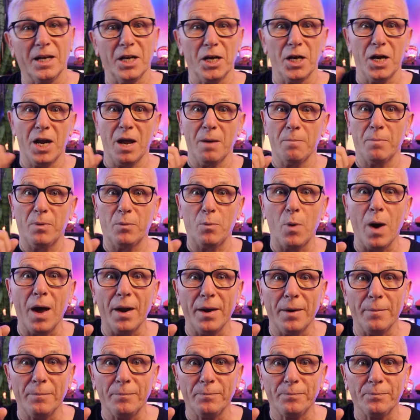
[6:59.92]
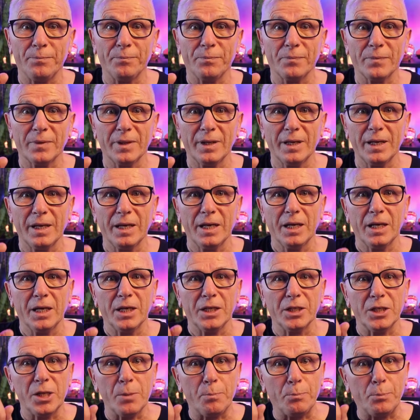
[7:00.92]
Number one,
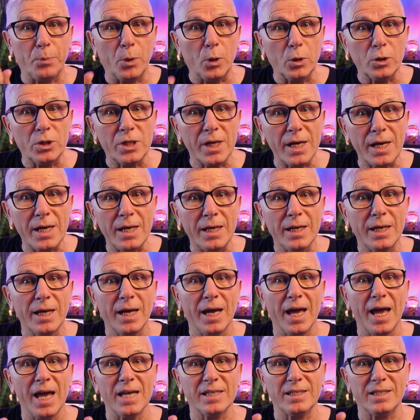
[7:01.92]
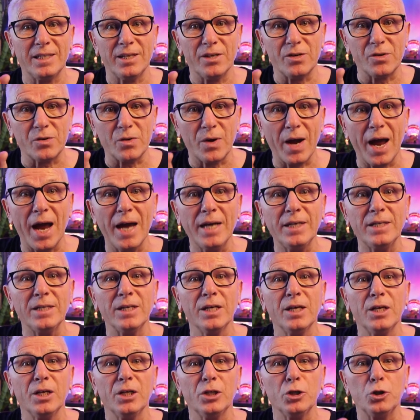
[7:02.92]
the potter has the right
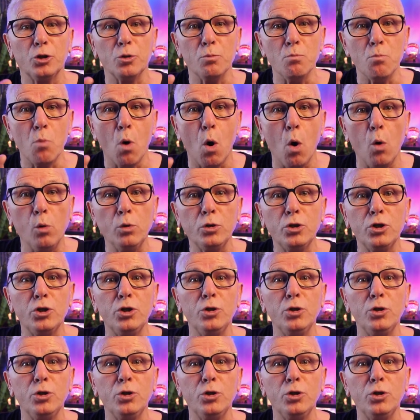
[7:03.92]
to mold